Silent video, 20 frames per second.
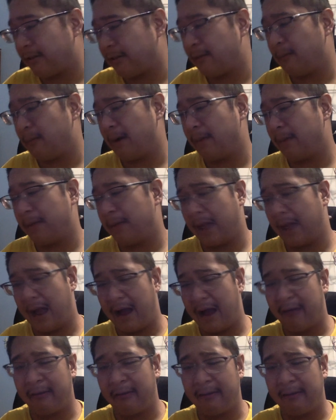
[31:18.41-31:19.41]
you might be
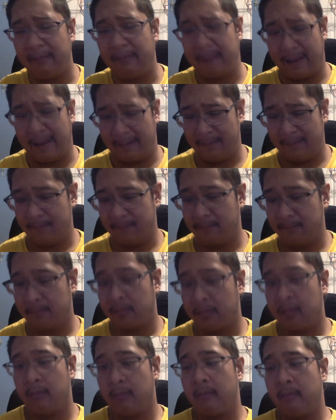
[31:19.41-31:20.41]
asking me
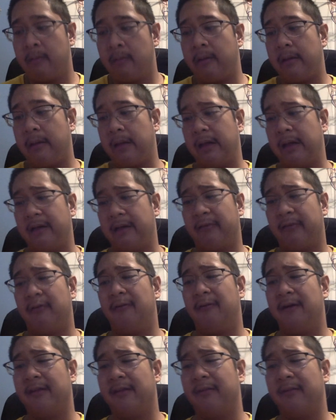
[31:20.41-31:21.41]
is
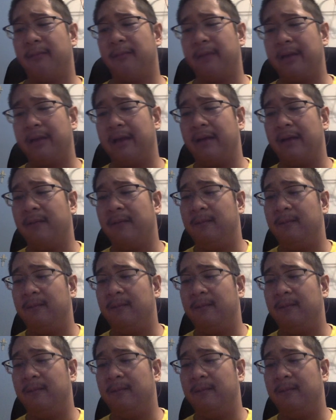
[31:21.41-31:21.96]
going to be